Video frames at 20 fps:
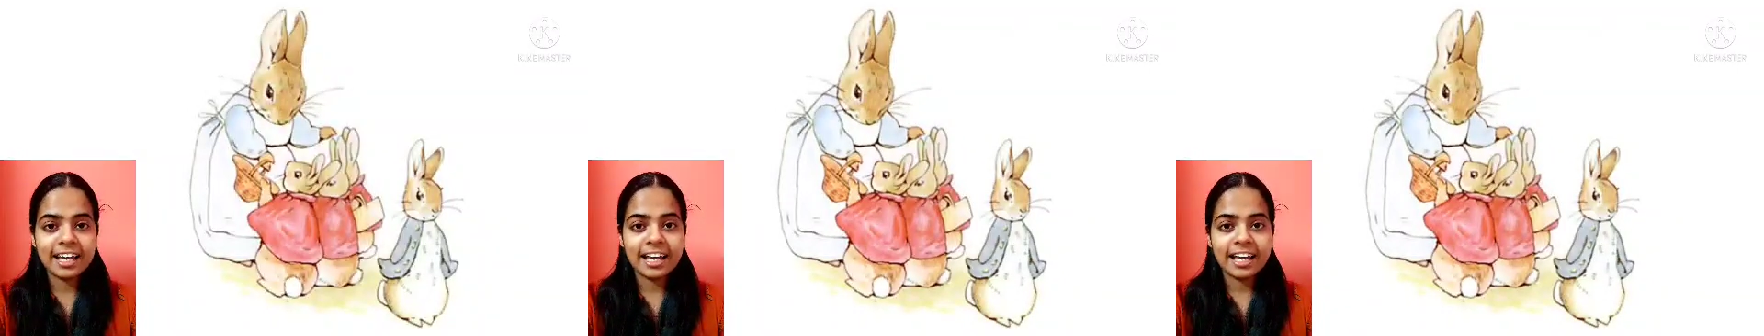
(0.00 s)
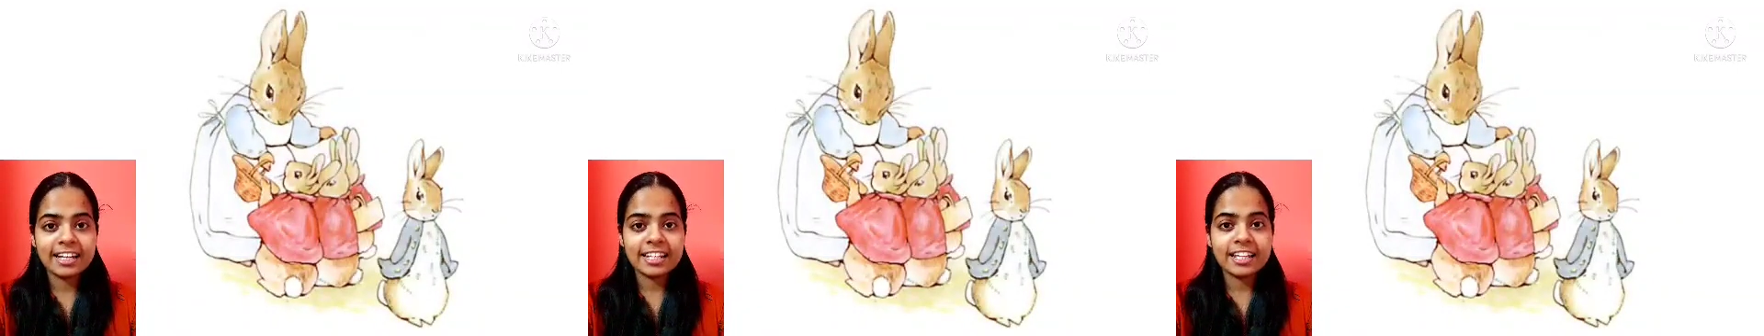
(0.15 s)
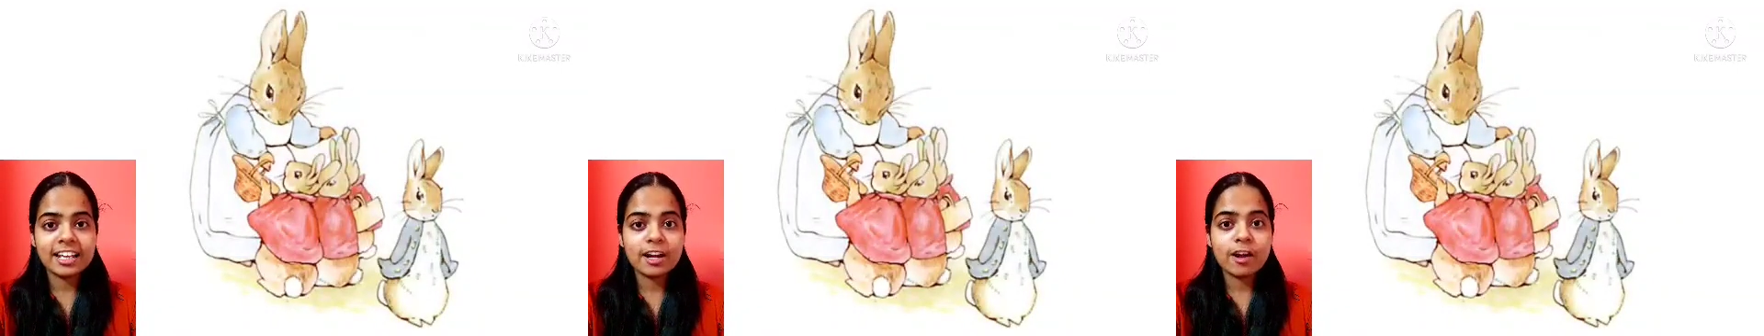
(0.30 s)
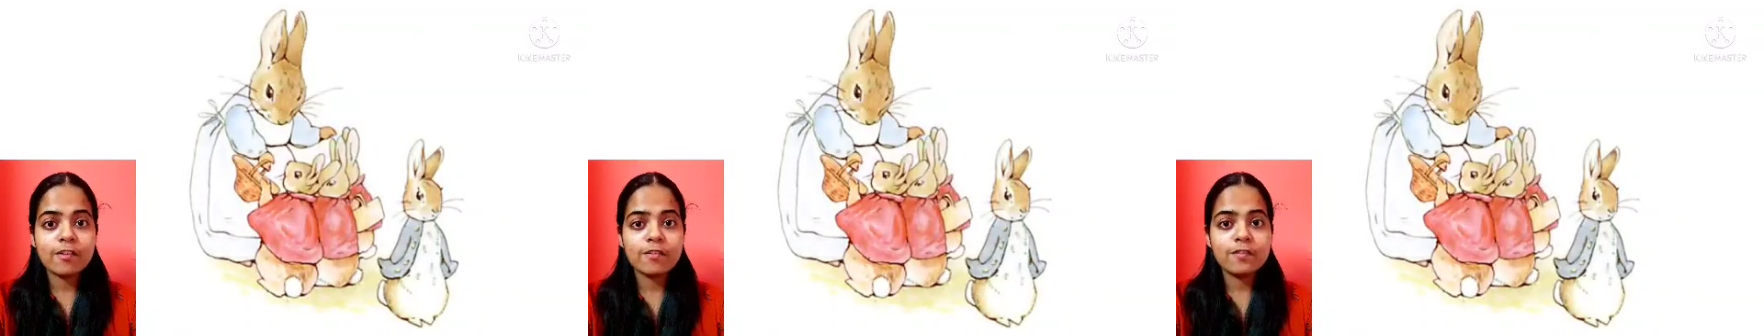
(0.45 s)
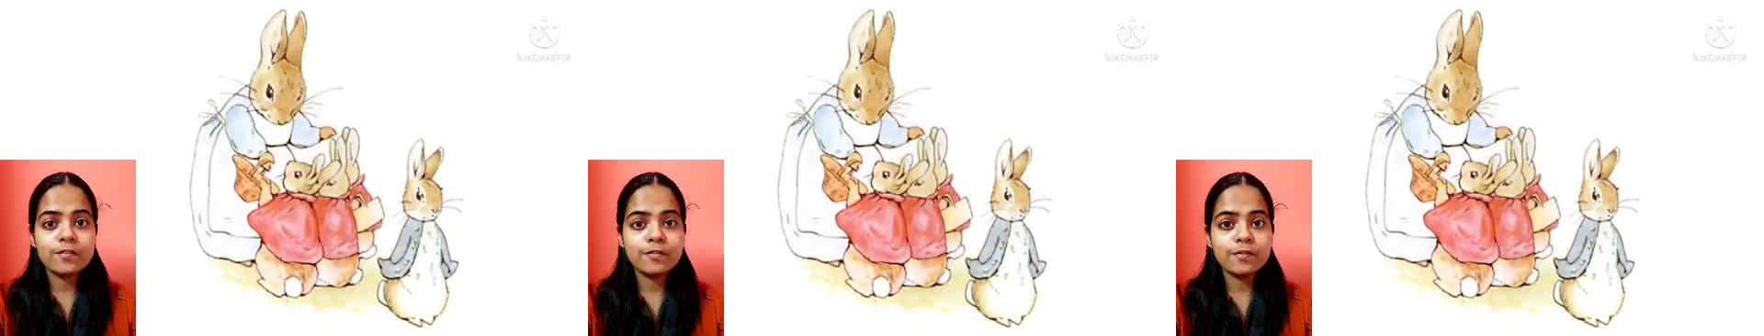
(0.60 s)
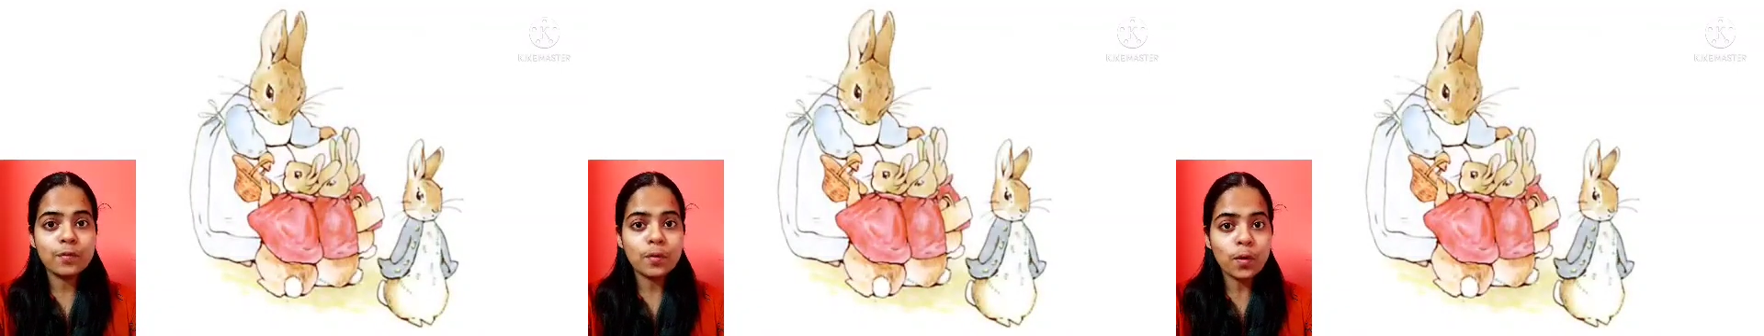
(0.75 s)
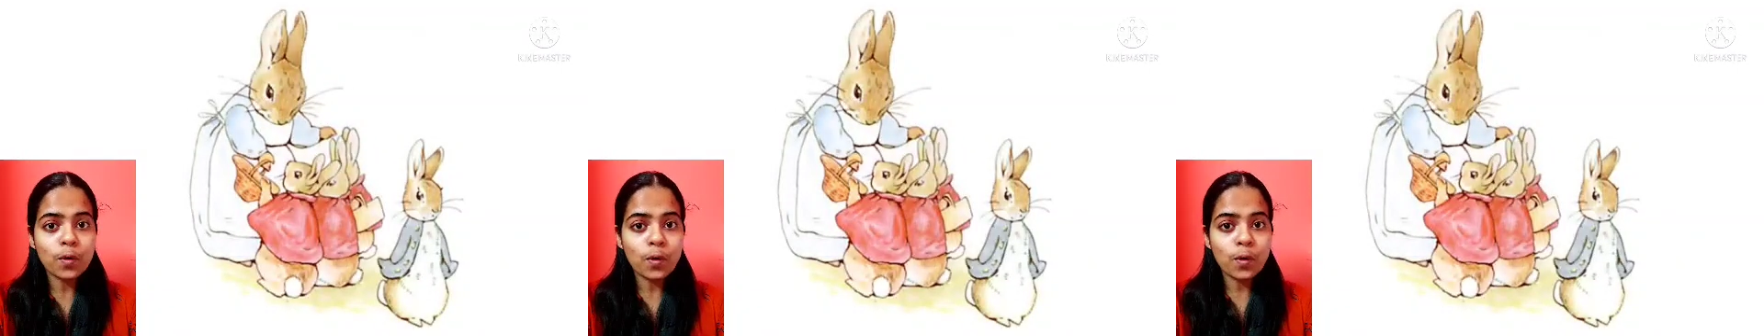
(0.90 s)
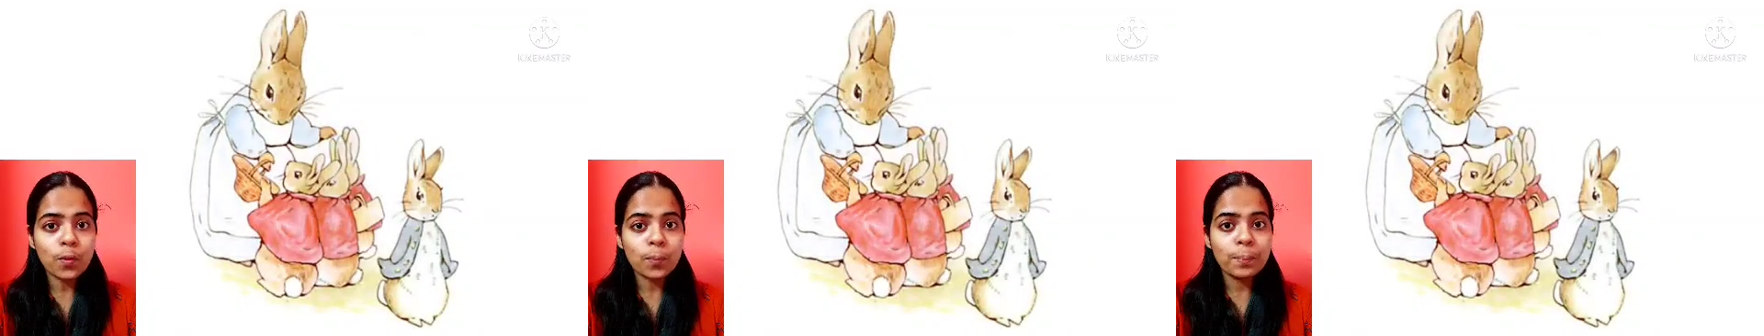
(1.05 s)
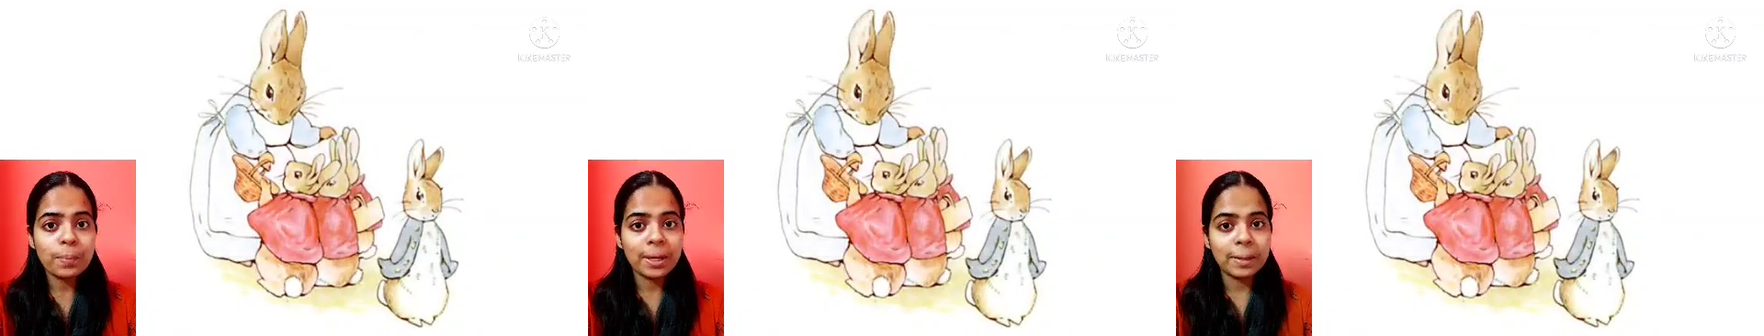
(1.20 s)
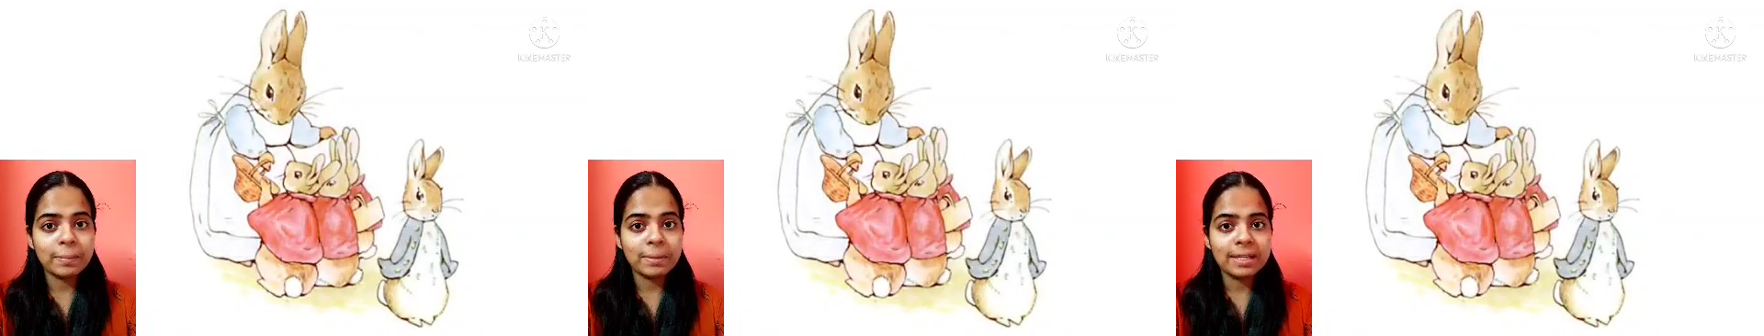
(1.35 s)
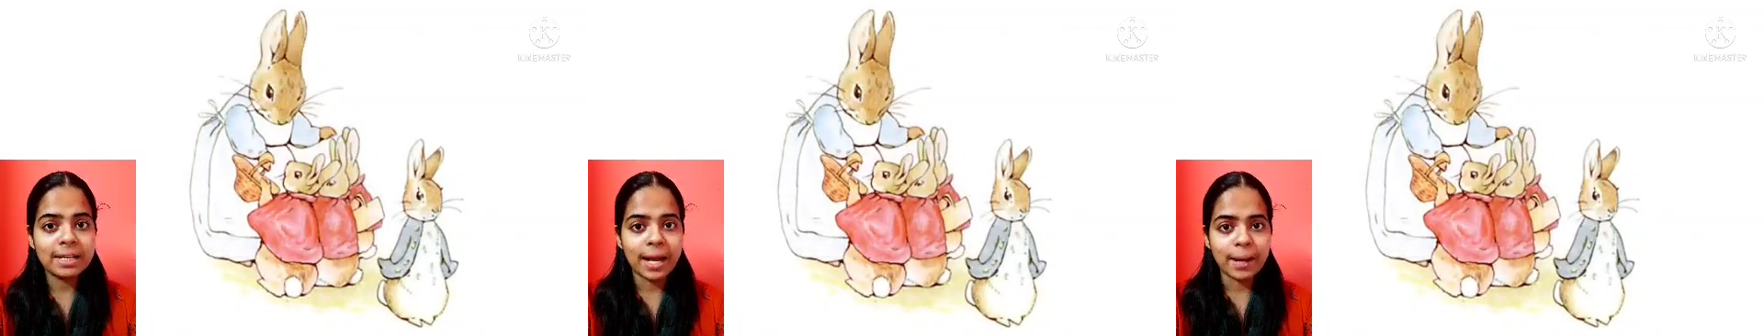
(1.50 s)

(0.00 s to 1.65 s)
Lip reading: and there are 4 baby